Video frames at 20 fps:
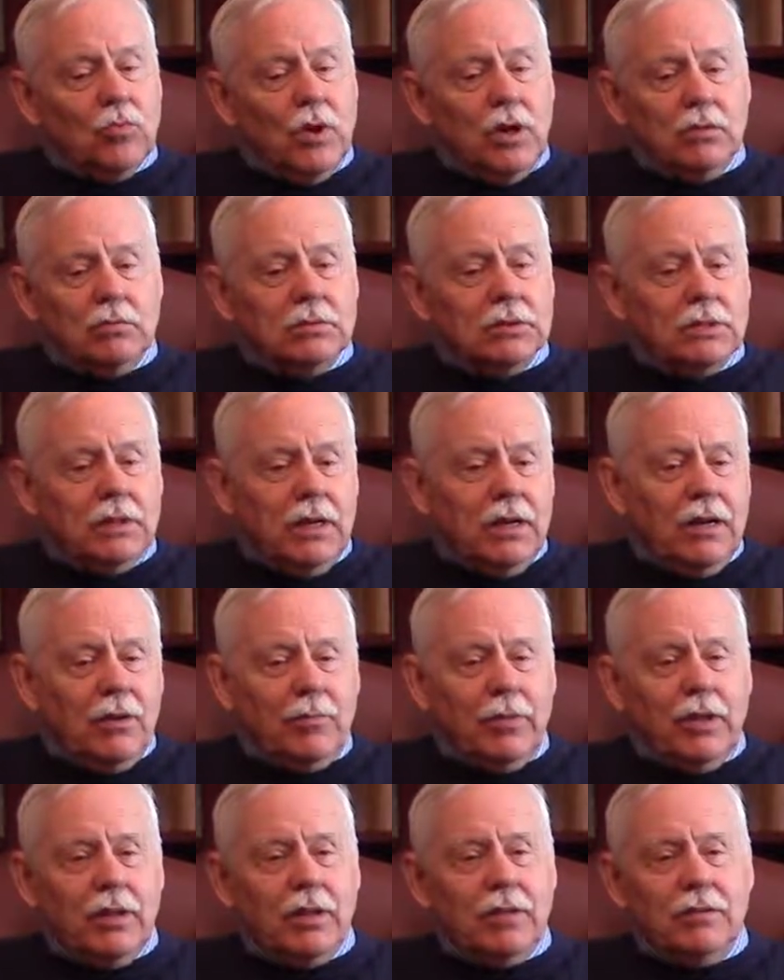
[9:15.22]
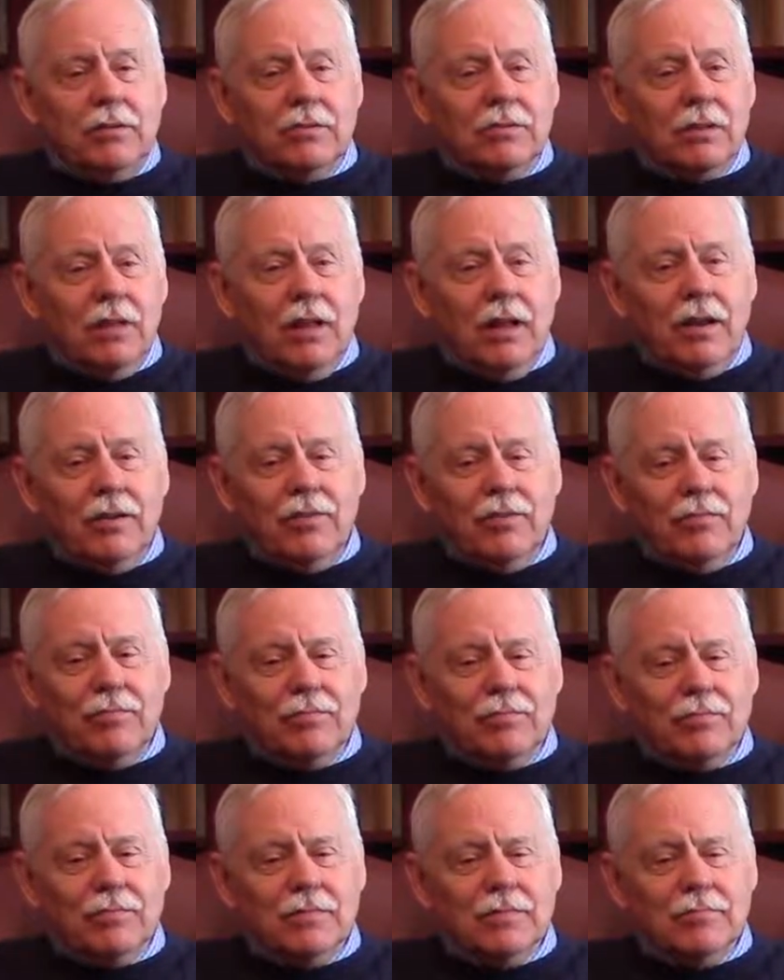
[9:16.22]
Well, there's a lot of
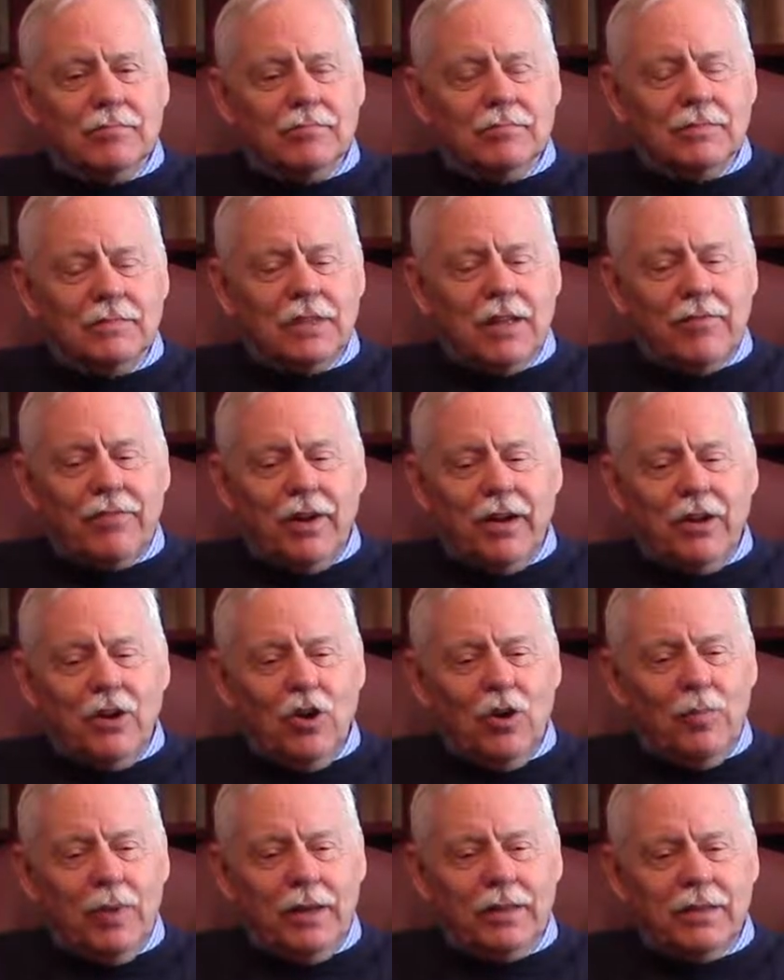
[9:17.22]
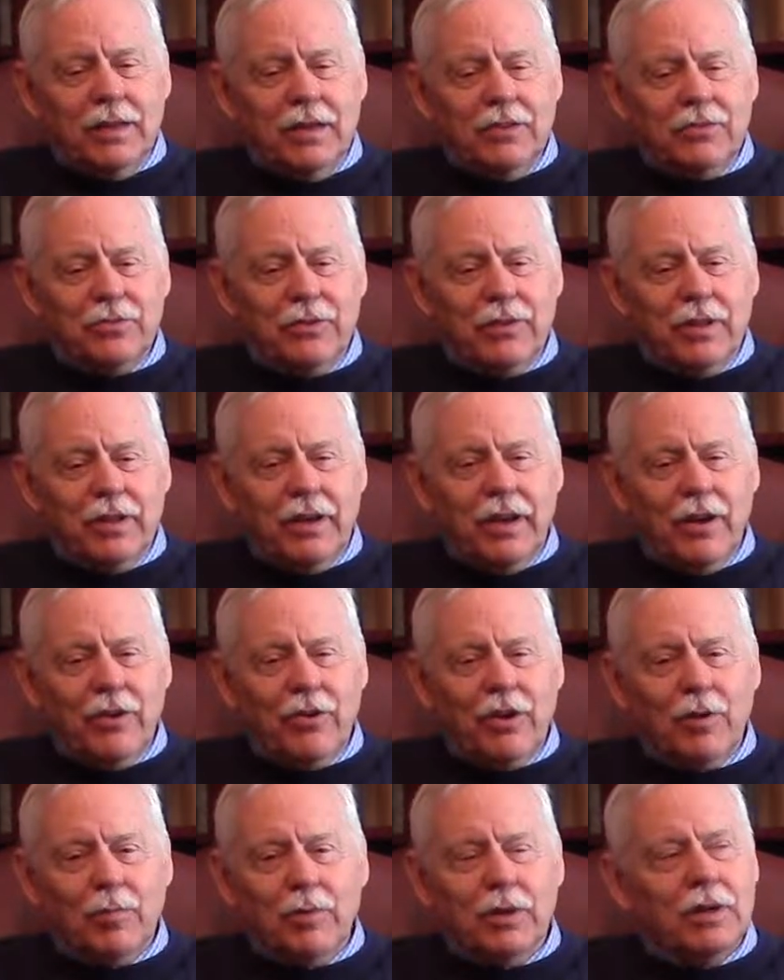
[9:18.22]
stuff I know about the history of the
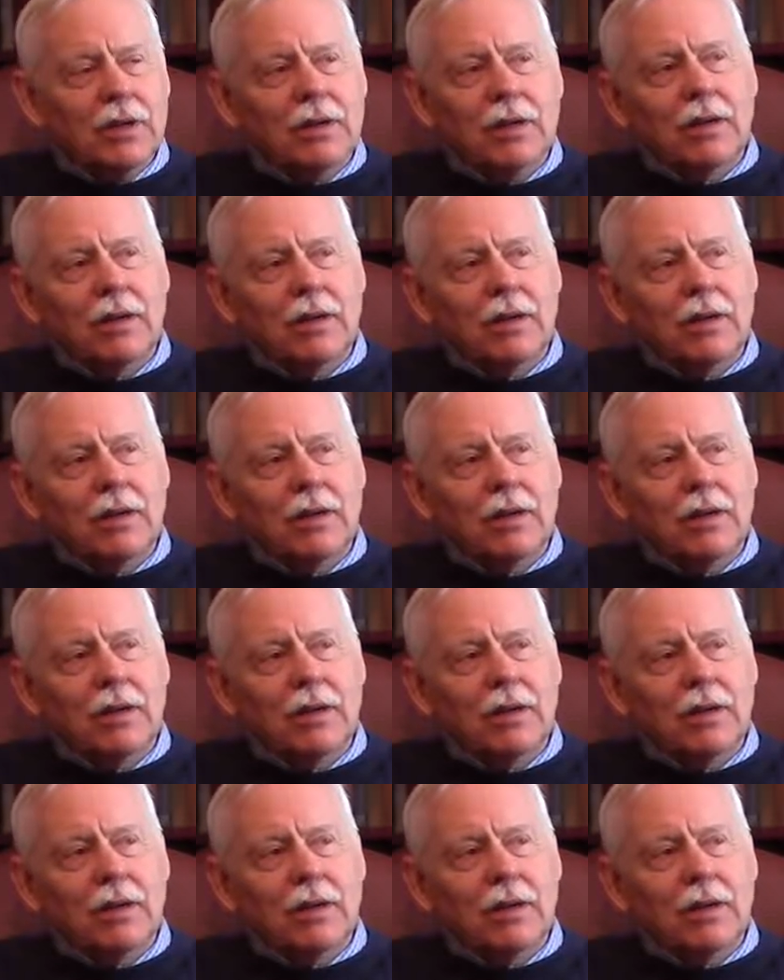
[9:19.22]
area, but